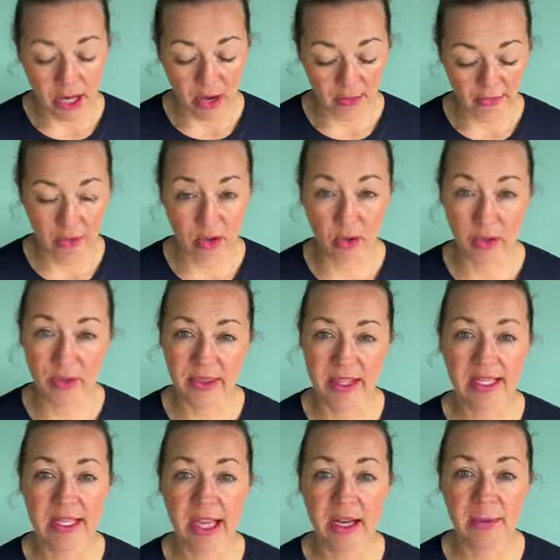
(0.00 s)
However, with
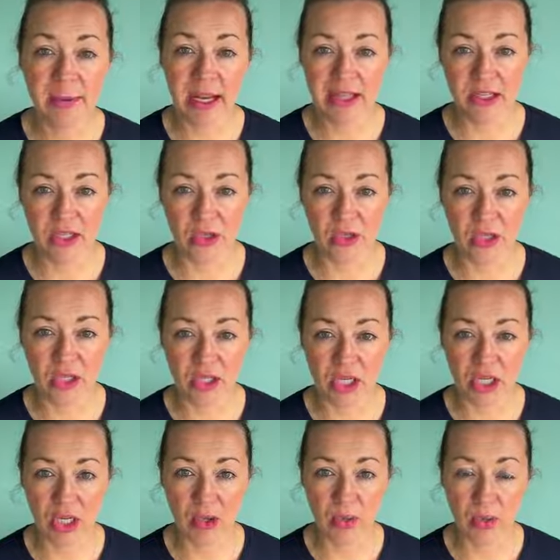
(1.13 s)
this kind of
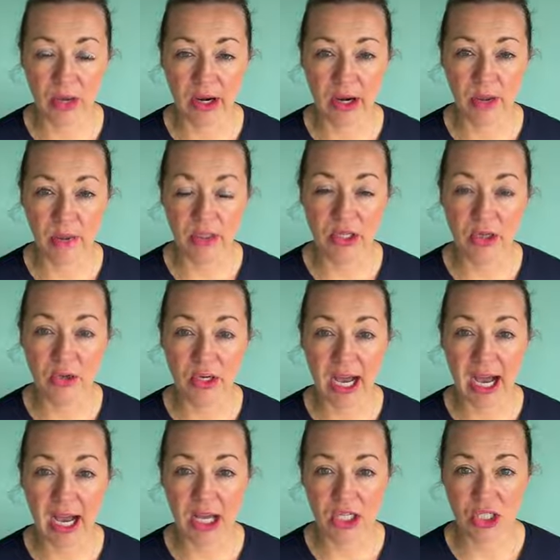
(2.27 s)
methodology where we don't
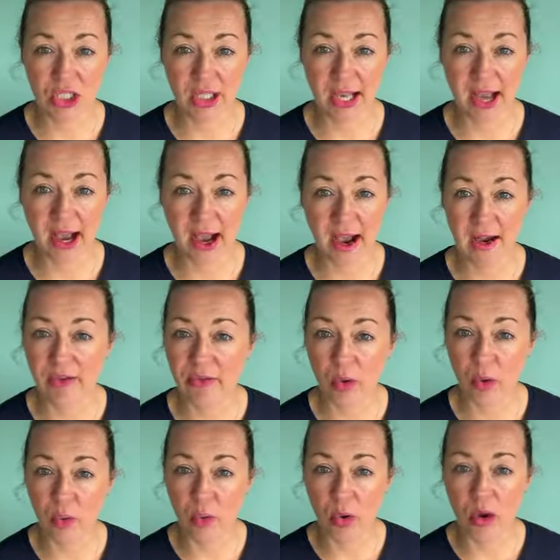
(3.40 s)
actually have
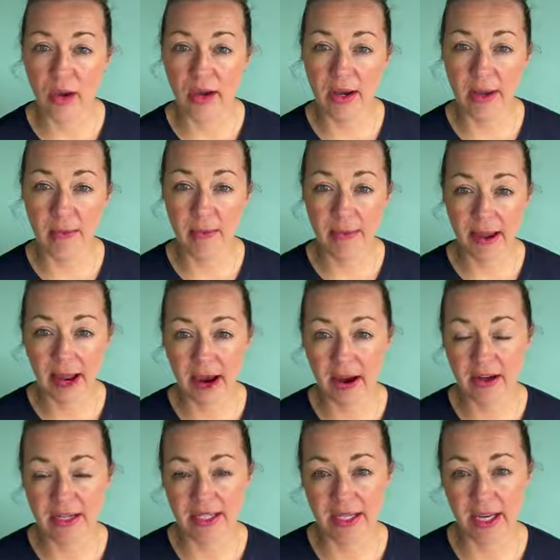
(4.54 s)
one
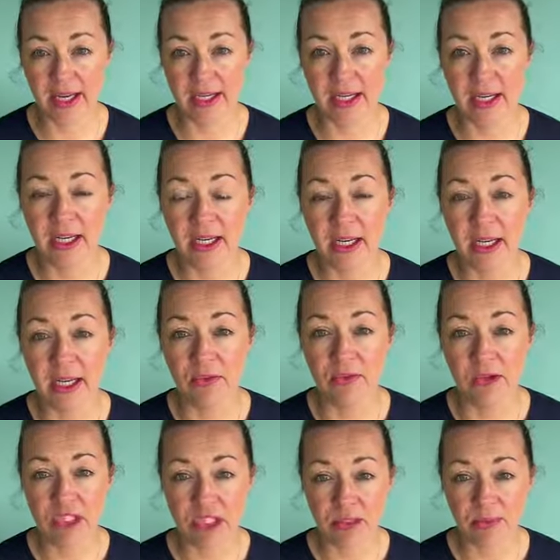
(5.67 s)
person
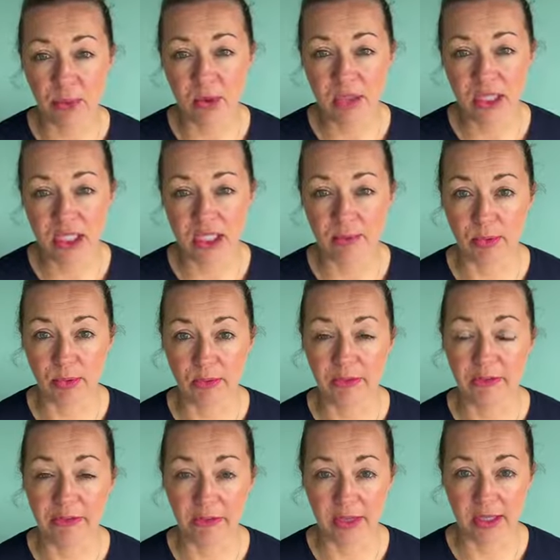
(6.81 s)
responsible
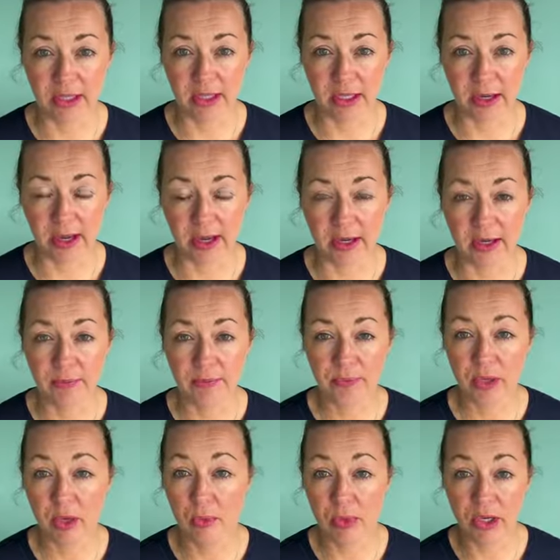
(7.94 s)
for the cleaning,
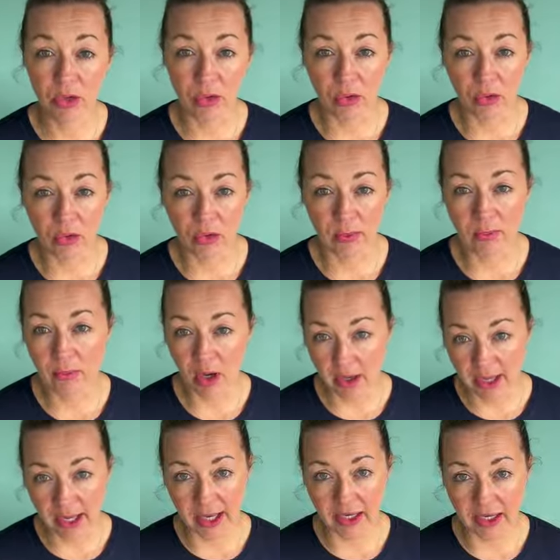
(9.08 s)
we all
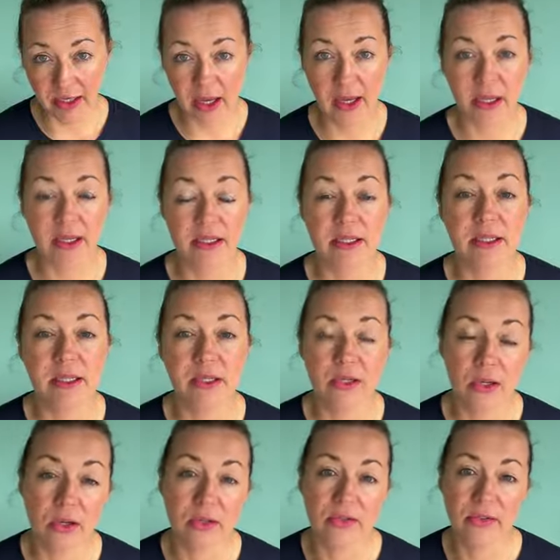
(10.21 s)
muck in and
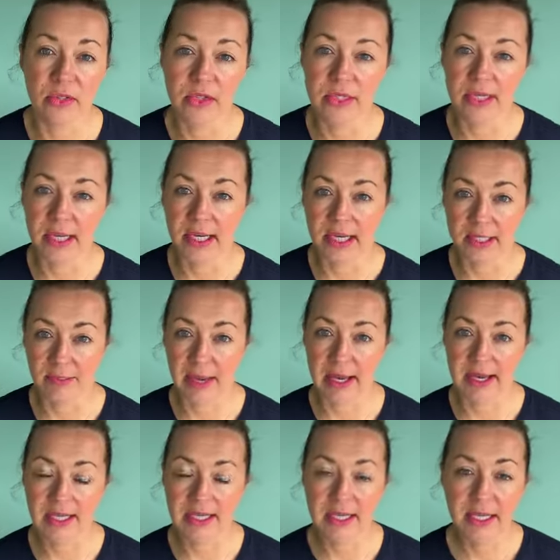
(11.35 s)
none of us
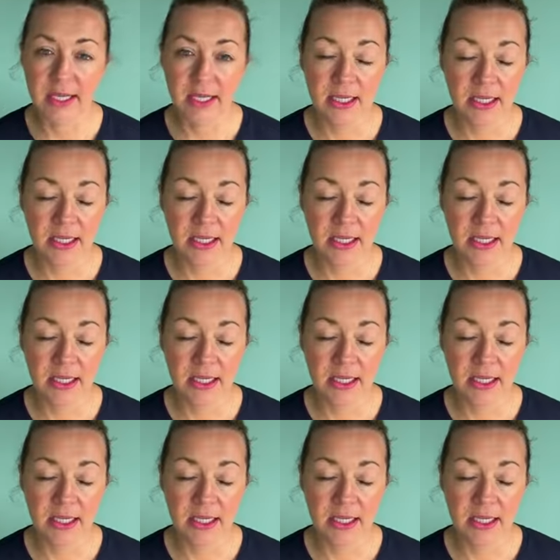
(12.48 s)
expect